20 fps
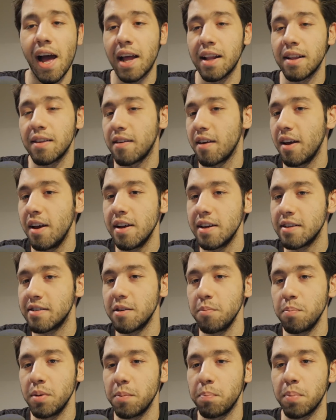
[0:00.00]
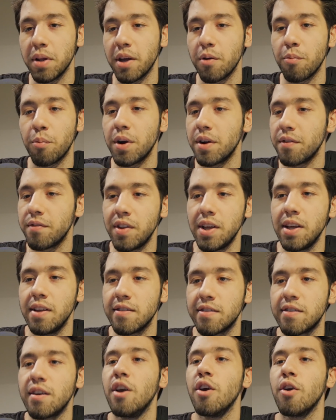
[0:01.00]
and simply play one of
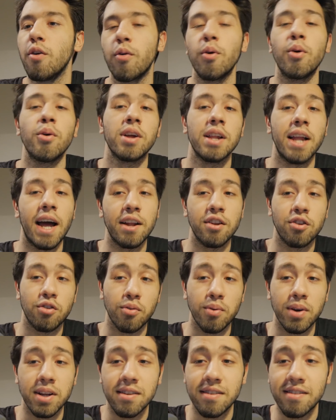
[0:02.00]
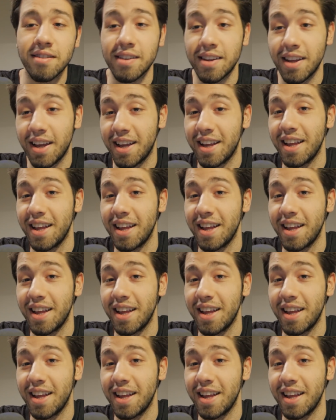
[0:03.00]
these Crow Clan Druids,